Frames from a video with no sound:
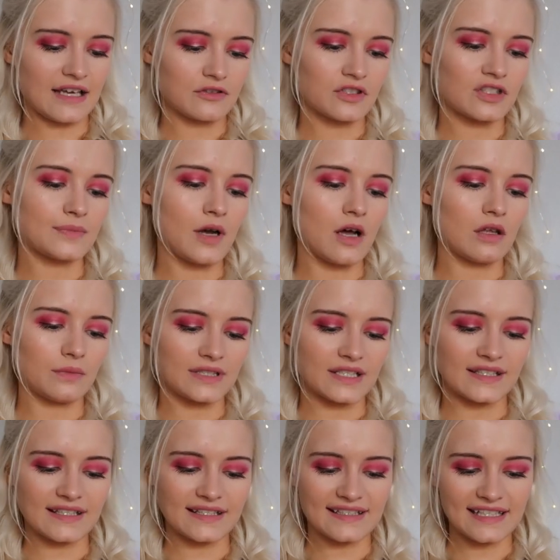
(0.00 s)
extra small
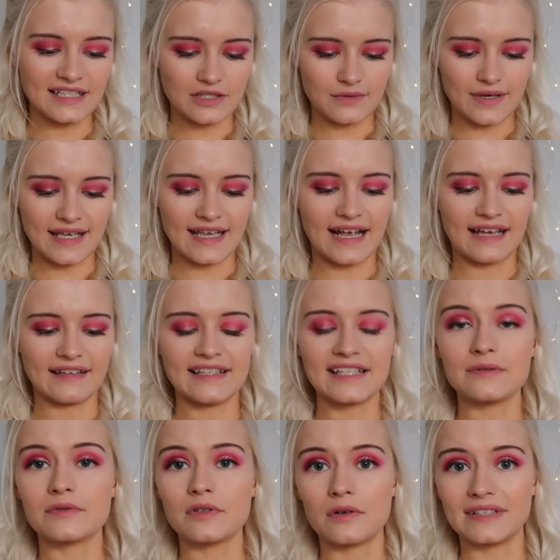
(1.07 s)
which is a 6 to 8 and
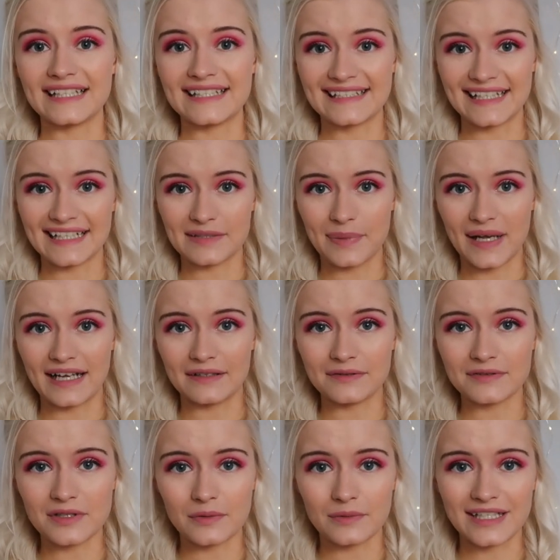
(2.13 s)
this was only
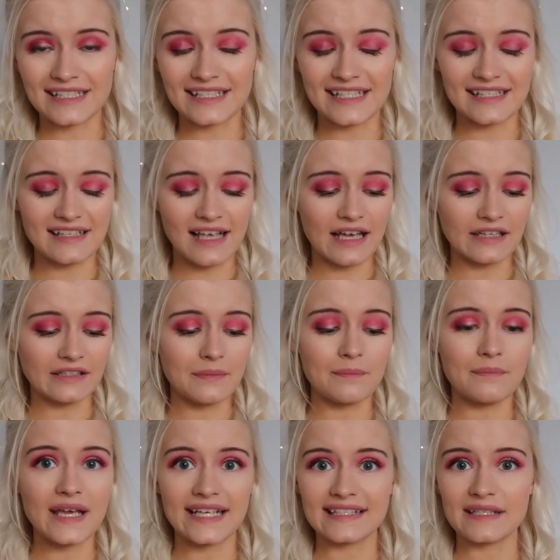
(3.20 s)
£6 which is an
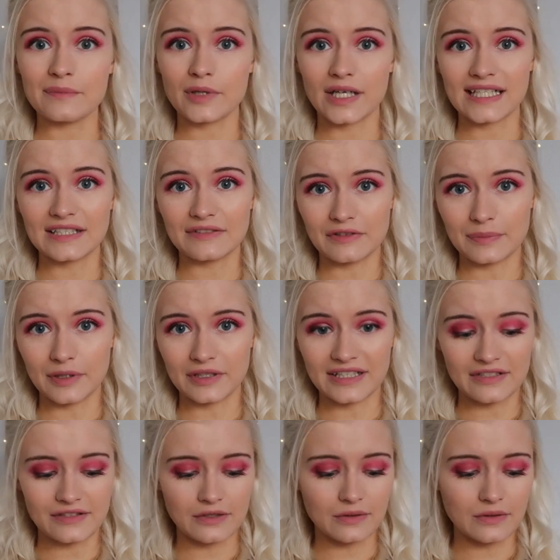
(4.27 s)
amazing price for a
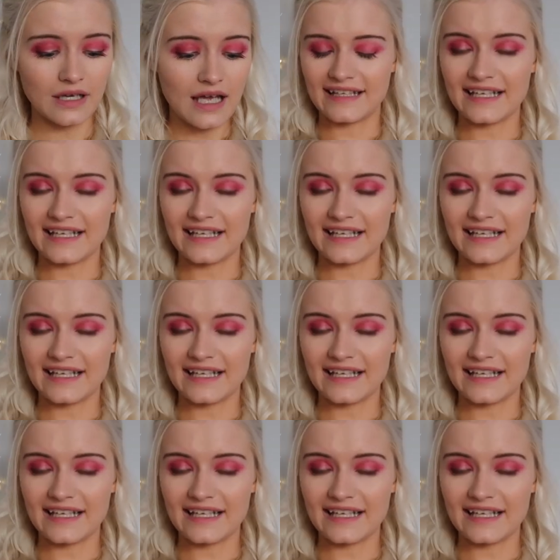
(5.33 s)
bodysuit.